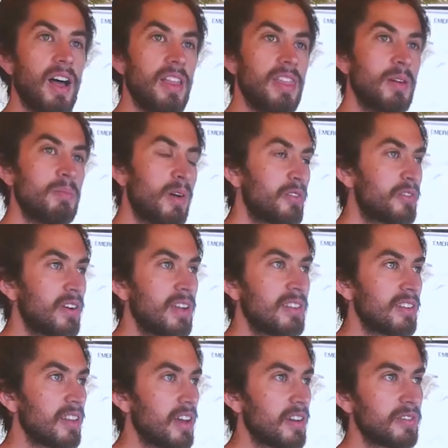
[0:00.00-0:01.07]
And then my
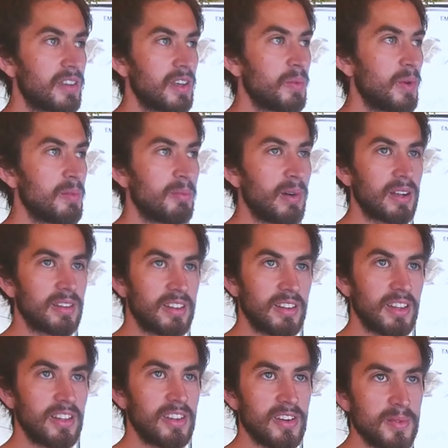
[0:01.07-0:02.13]
friends left, they went back
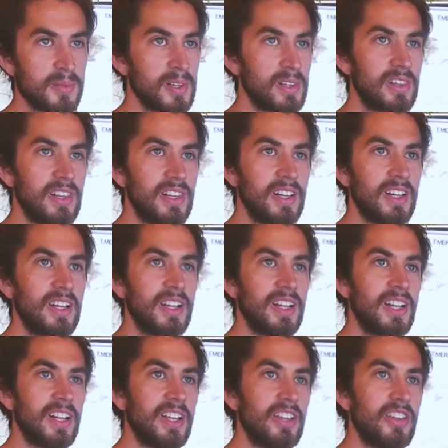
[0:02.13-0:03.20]
to their normal
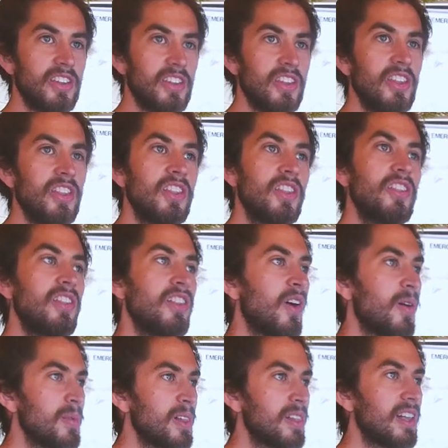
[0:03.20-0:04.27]

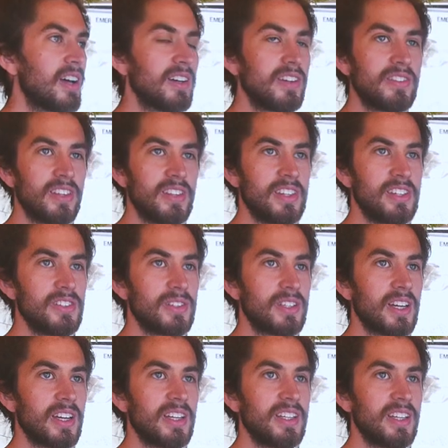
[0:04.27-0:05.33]
normal lives in the U
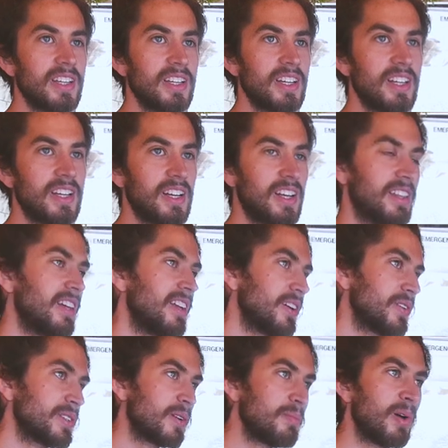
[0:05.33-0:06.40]
K. And then
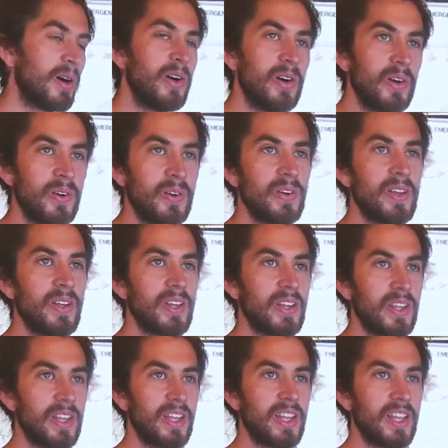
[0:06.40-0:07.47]
I was on my own
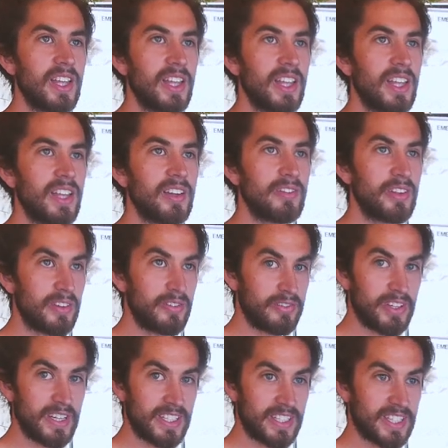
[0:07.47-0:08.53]
for the
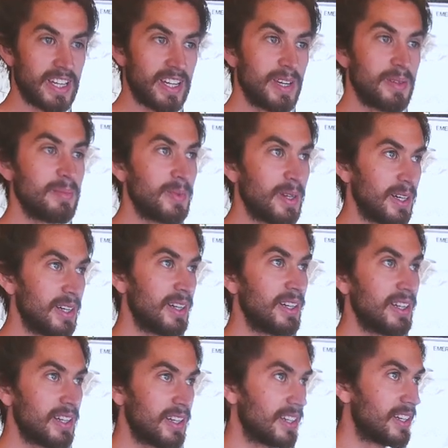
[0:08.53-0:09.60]
first time.
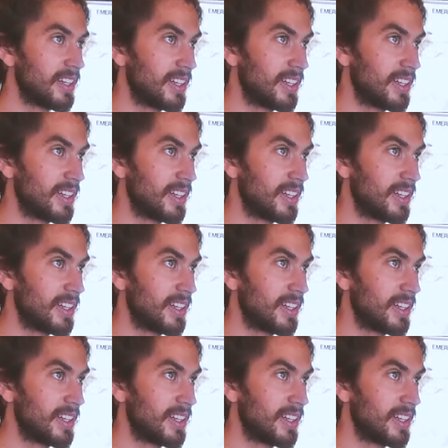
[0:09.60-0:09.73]
Uh,